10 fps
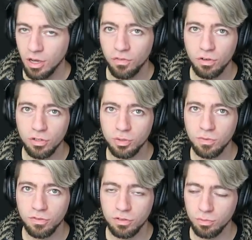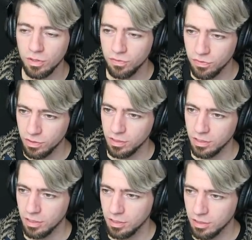Of course, we've
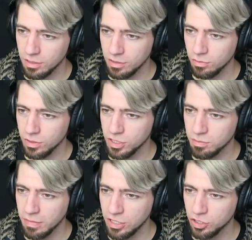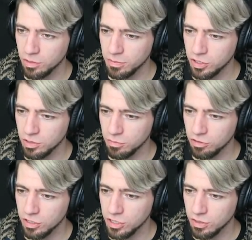smashed up the
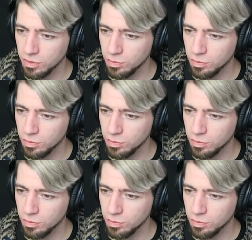submarine, so